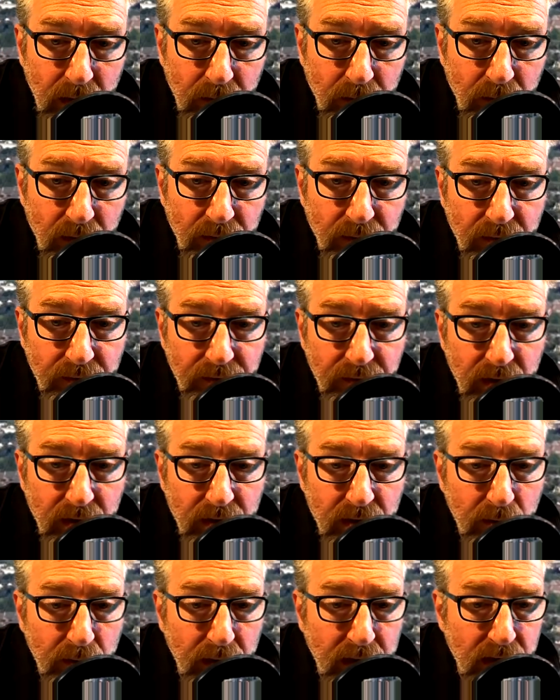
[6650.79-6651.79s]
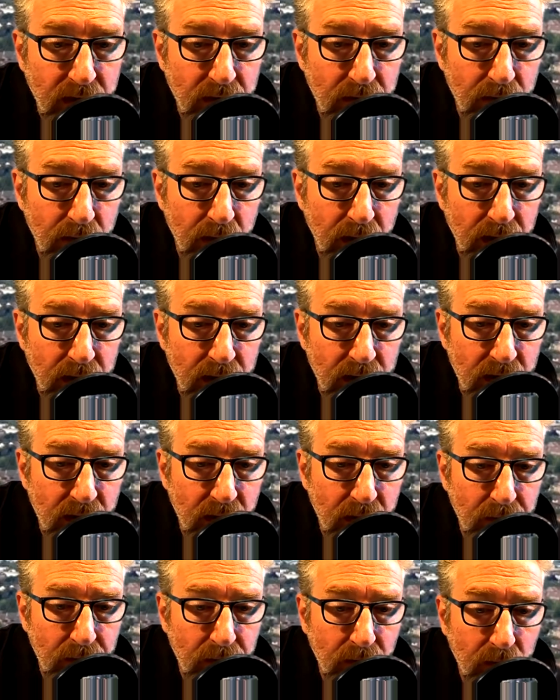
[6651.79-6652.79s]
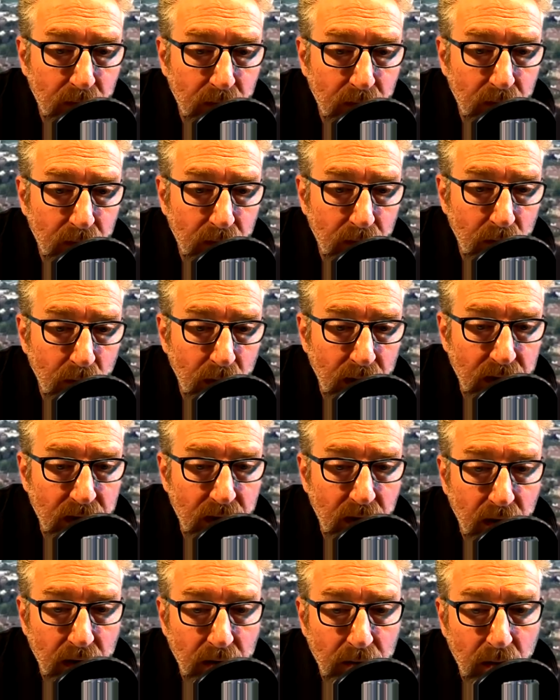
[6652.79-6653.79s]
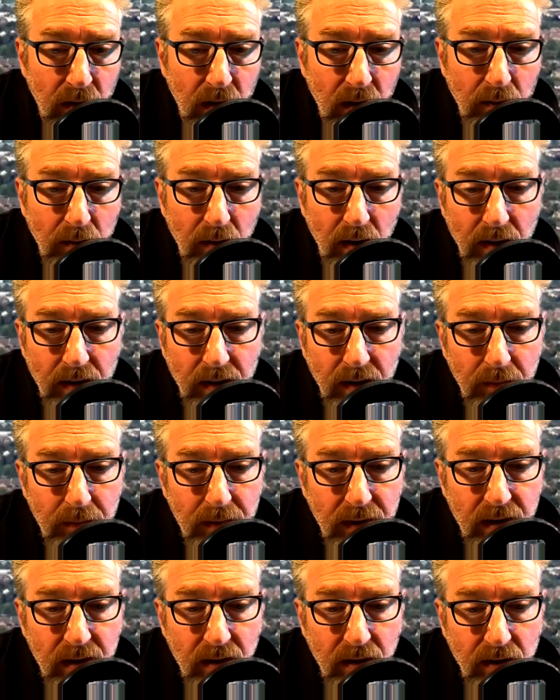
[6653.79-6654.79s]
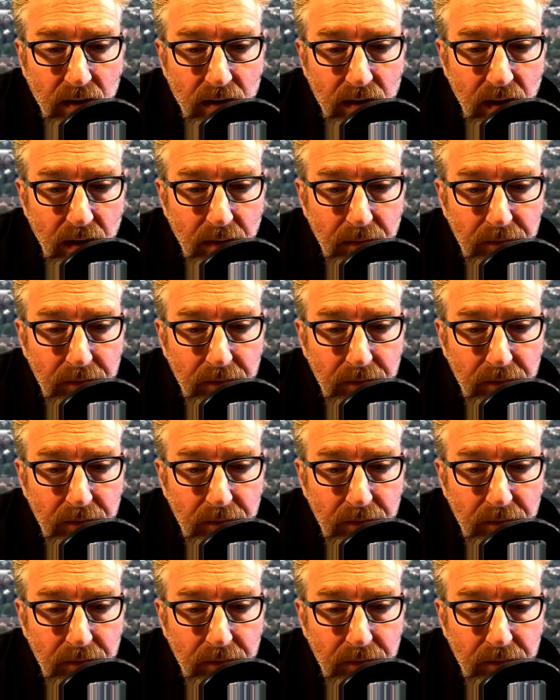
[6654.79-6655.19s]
We've referred to waste hierarchy because